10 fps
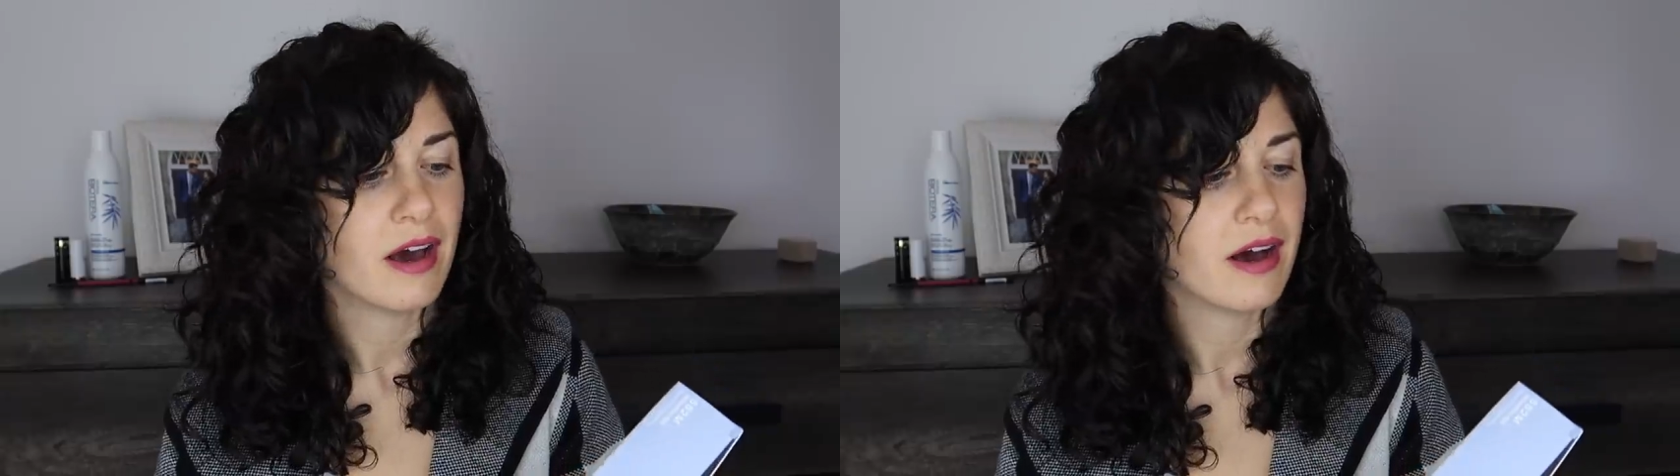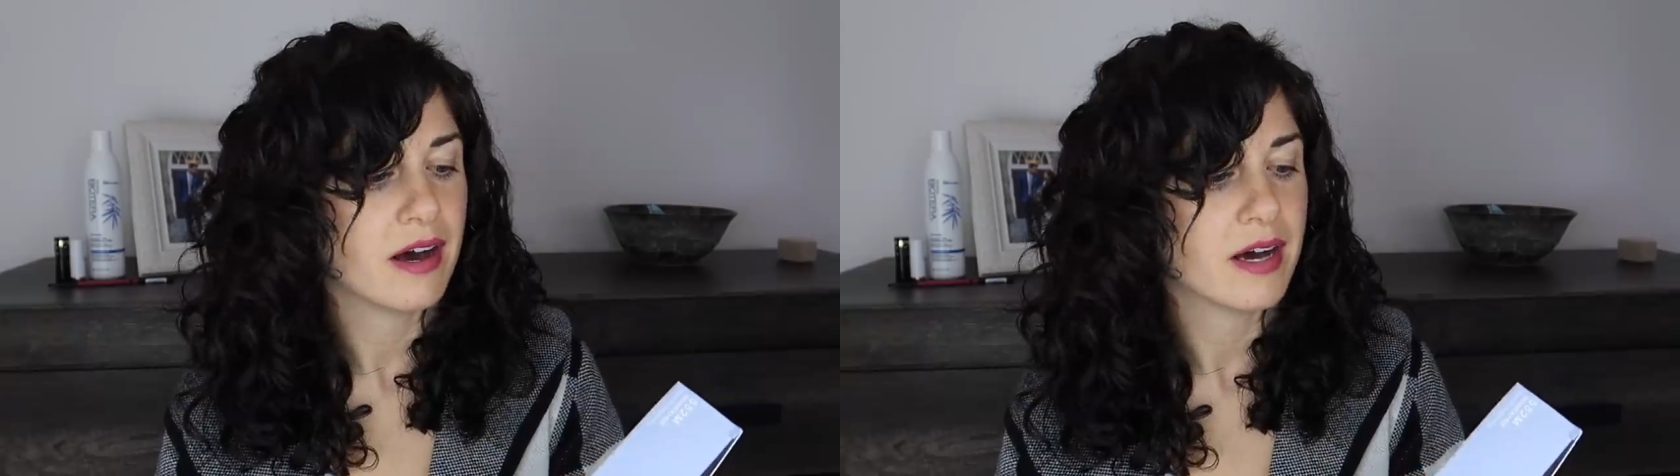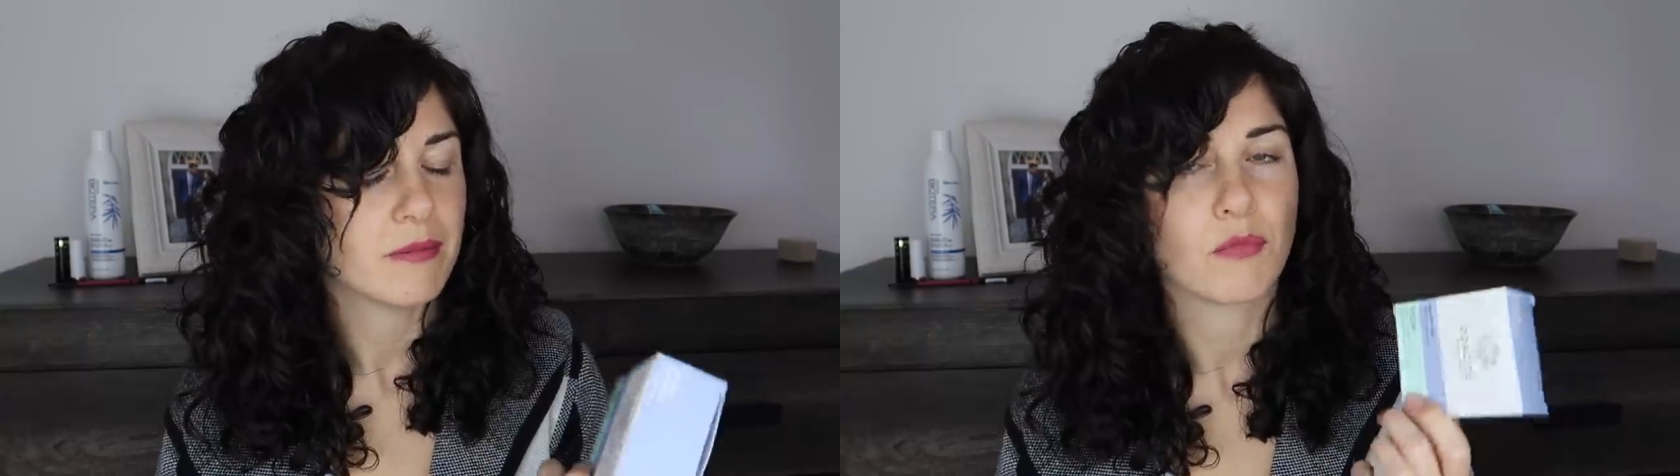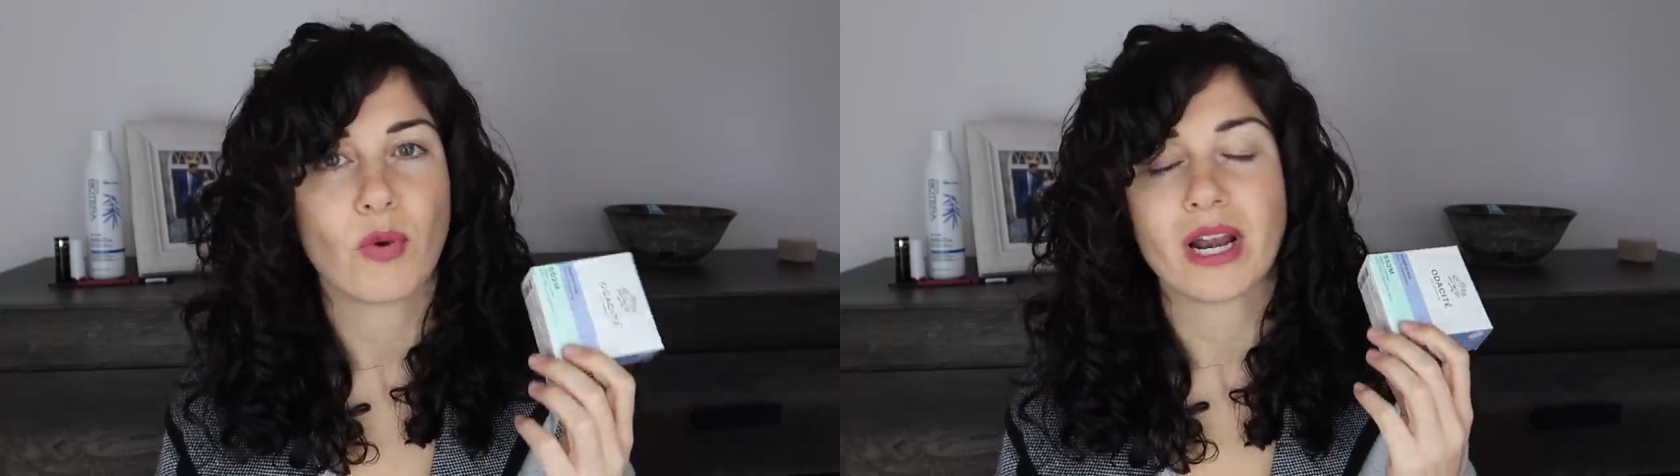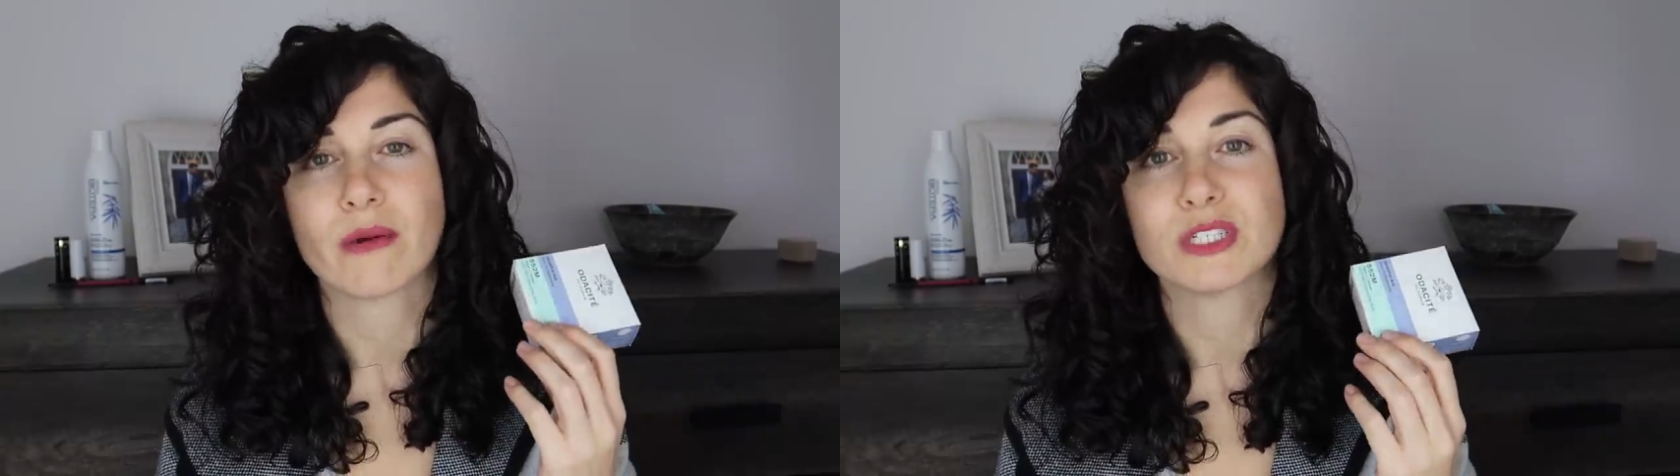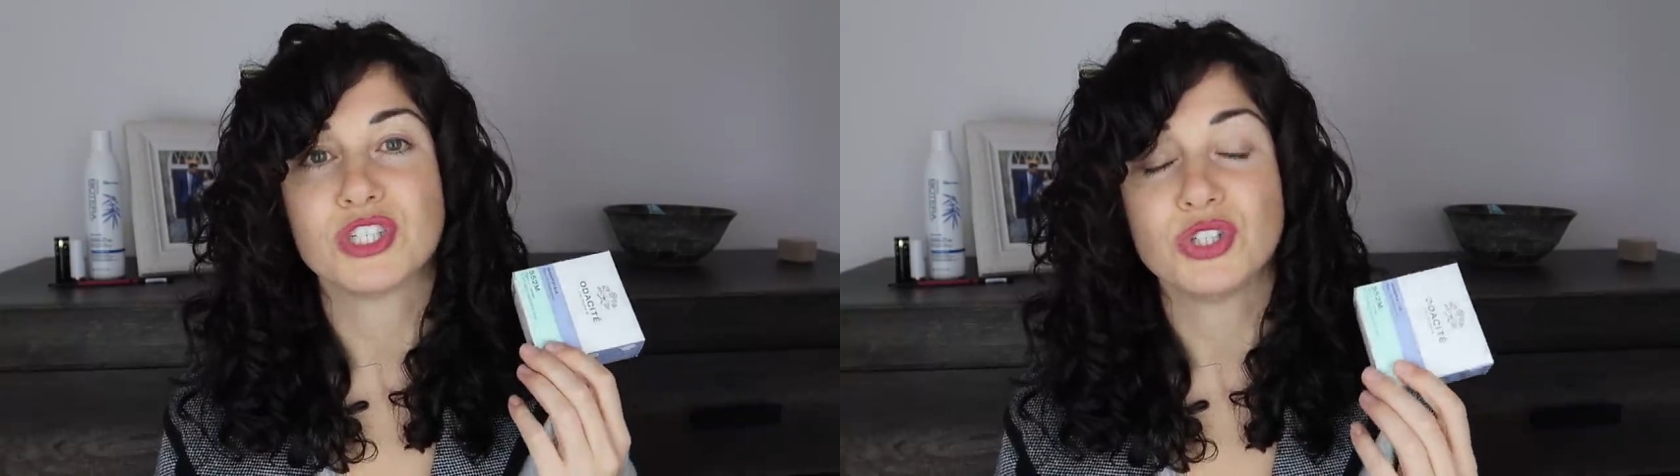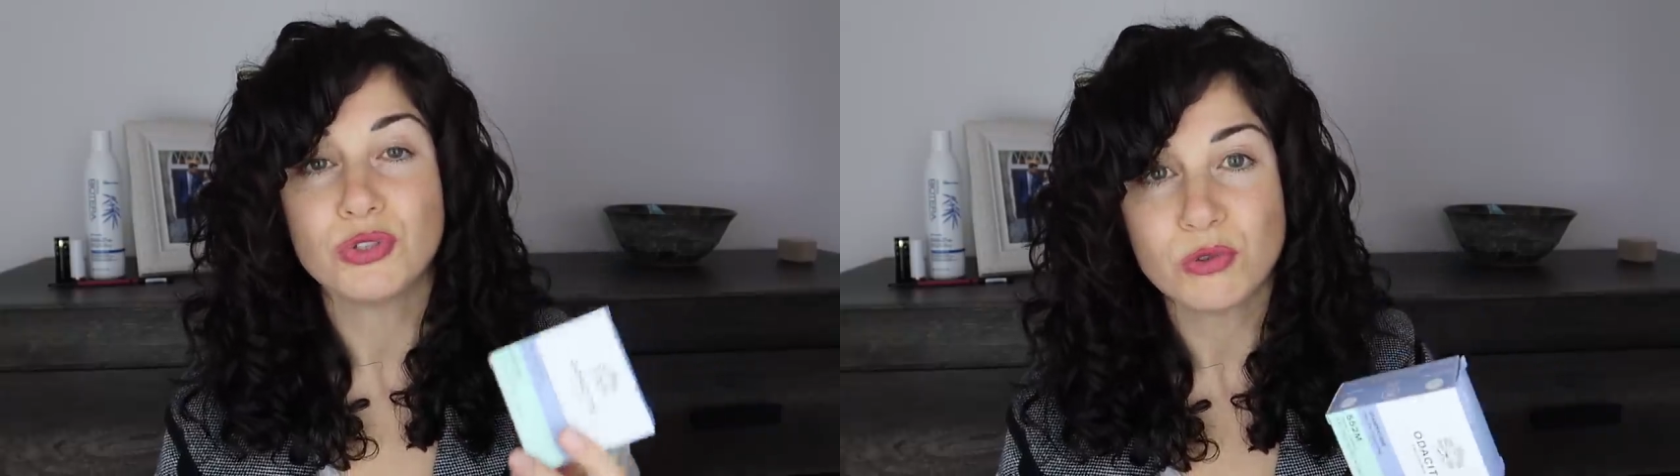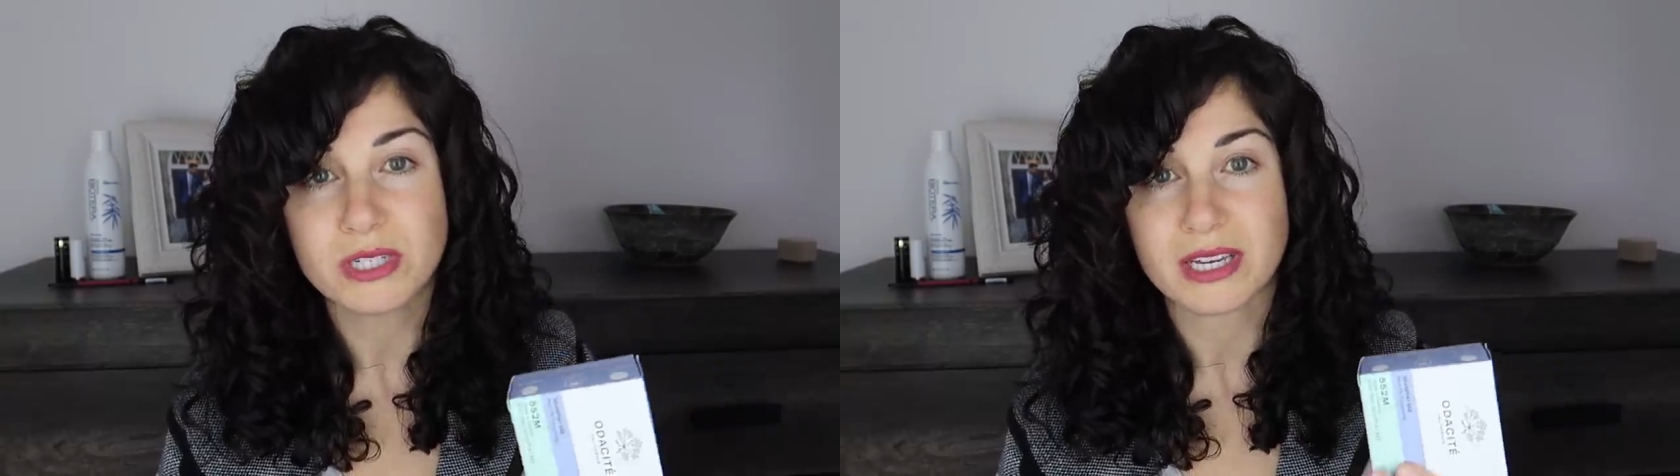Um, when I was
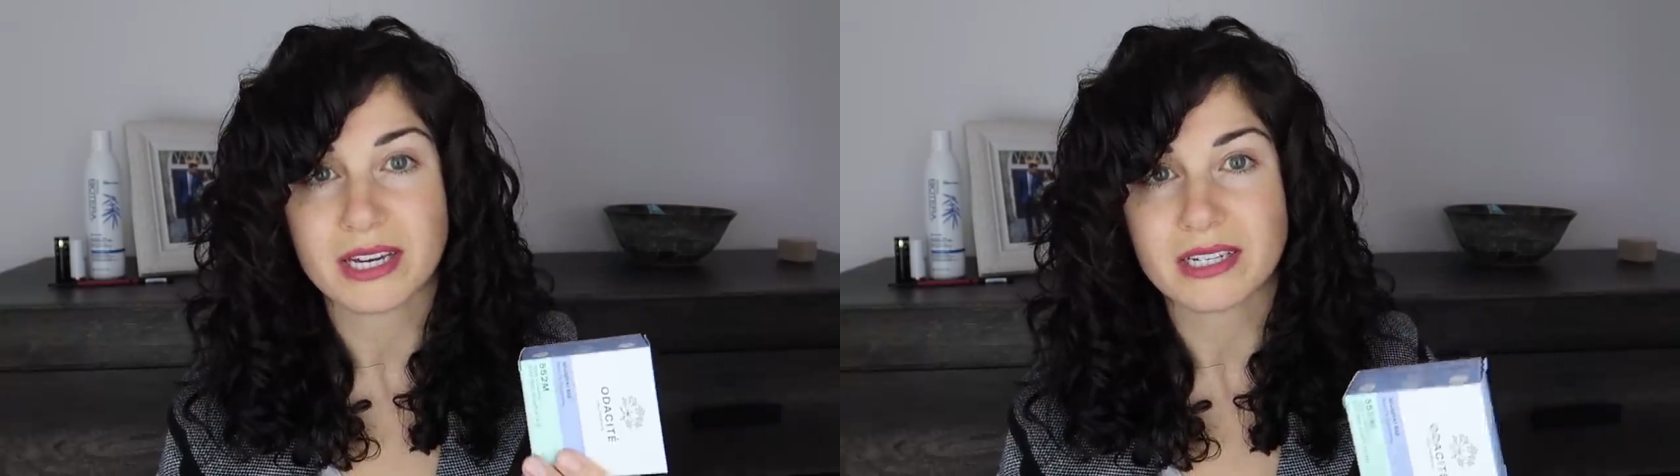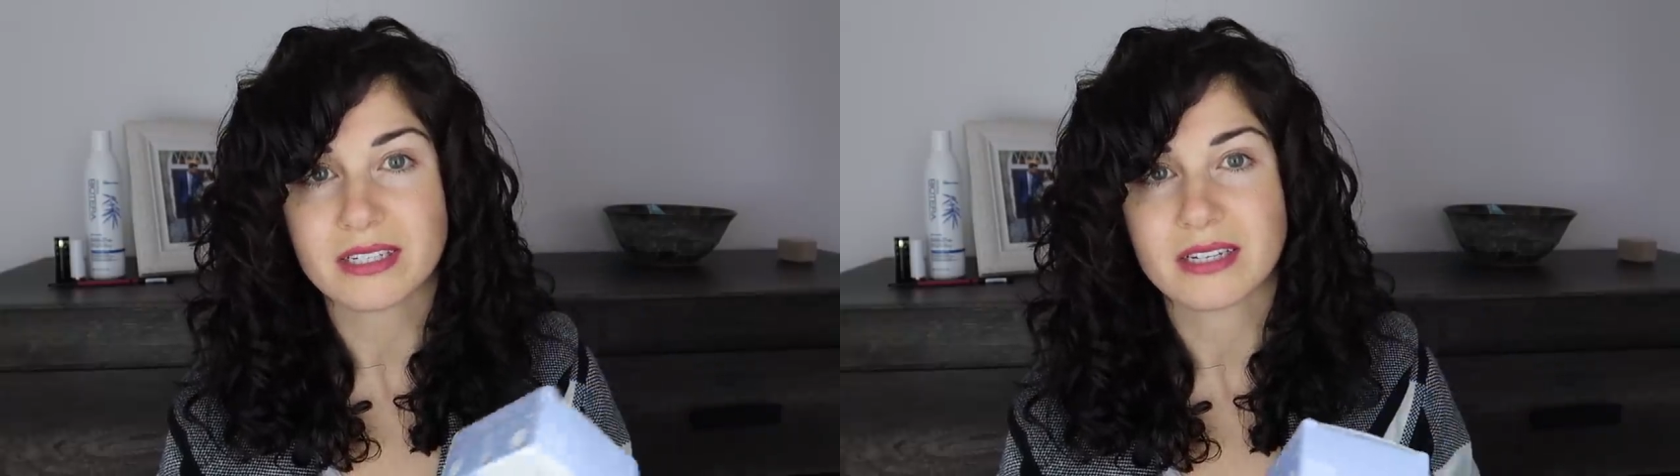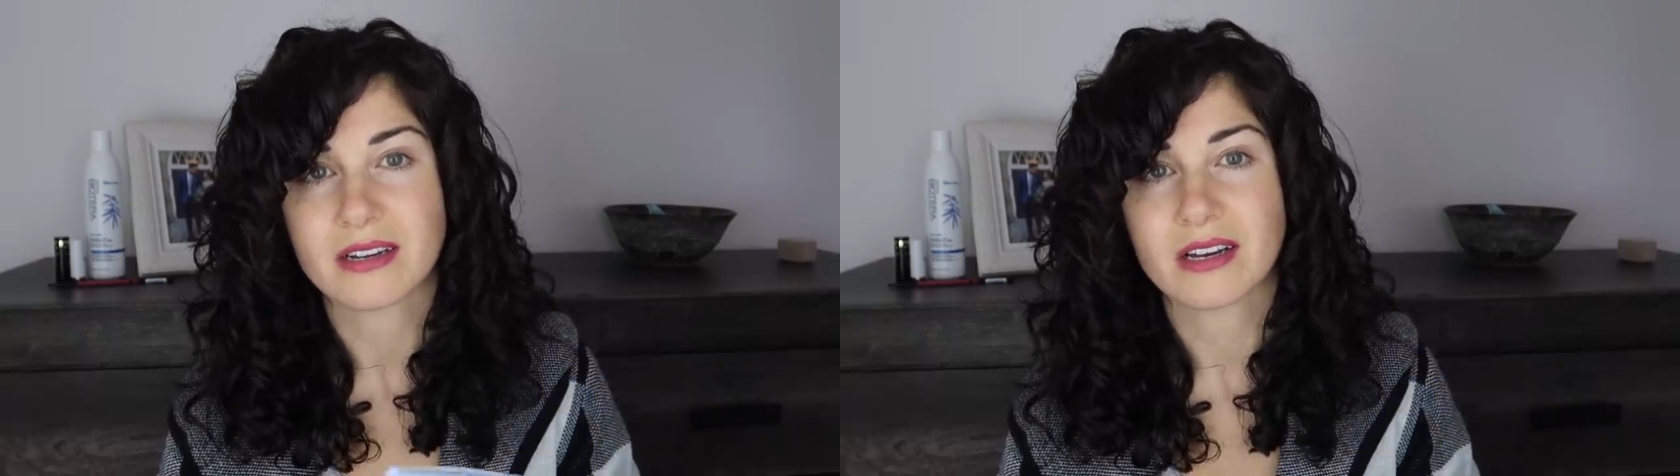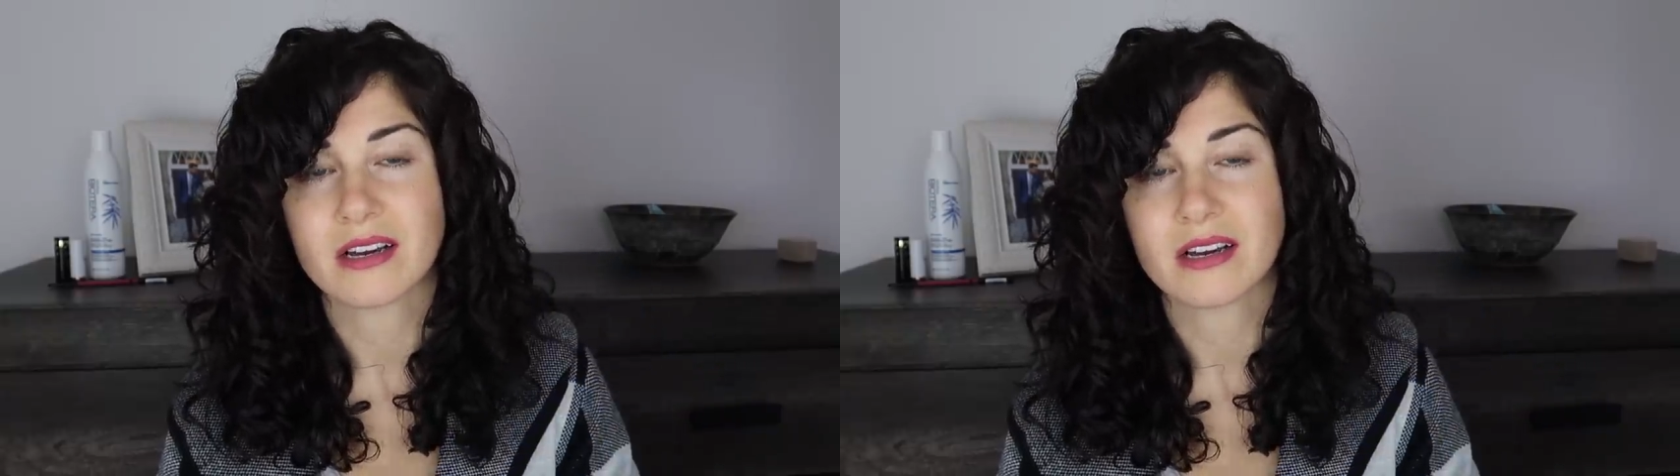using it,